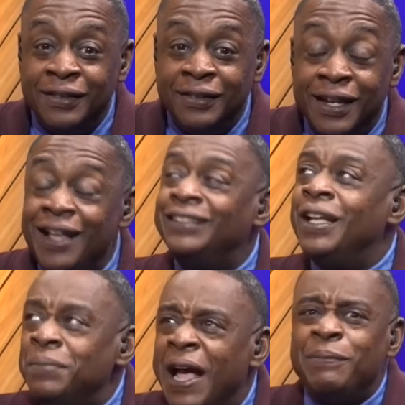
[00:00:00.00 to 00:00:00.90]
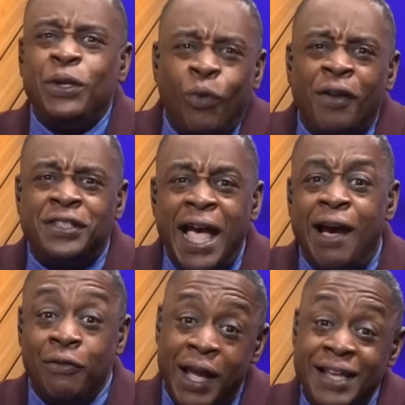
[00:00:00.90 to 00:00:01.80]
Now, sometimes it works
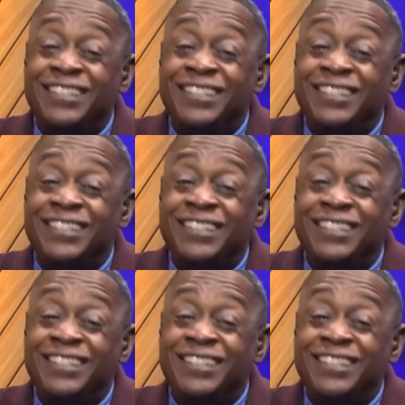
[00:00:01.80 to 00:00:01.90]
out, right?